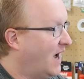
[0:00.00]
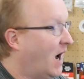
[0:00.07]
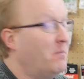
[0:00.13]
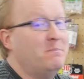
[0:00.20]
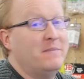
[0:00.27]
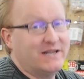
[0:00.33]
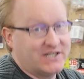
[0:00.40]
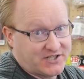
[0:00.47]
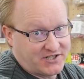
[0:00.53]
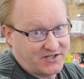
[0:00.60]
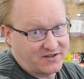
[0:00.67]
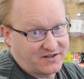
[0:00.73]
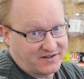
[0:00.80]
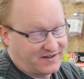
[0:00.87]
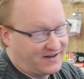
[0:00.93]
a
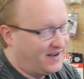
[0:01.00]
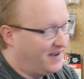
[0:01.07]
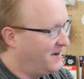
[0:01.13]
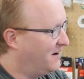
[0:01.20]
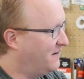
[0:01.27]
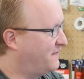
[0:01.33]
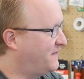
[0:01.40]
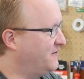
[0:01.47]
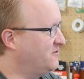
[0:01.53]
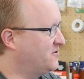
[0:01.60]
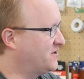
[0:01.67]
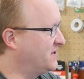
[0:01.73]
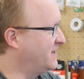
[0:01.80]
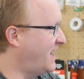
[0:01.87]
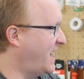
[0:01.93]
mixture of
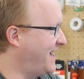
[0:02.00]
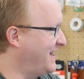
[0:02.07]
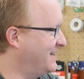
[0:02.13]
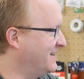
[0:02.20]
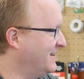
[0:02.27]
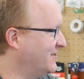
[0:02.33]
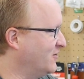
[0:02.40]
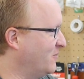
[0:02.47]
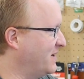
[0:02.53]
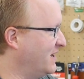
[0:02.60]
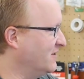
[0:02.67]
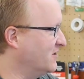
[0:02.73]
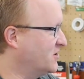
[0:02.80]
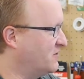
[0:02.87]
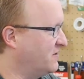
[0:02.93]
Fusion and Adobe
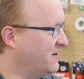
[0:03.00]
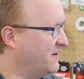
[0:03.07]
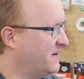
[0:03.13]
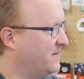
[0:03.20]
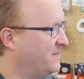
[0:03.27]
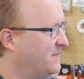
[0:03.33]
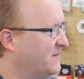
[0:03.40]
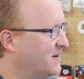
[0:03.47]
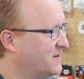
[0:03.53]
Illustrator.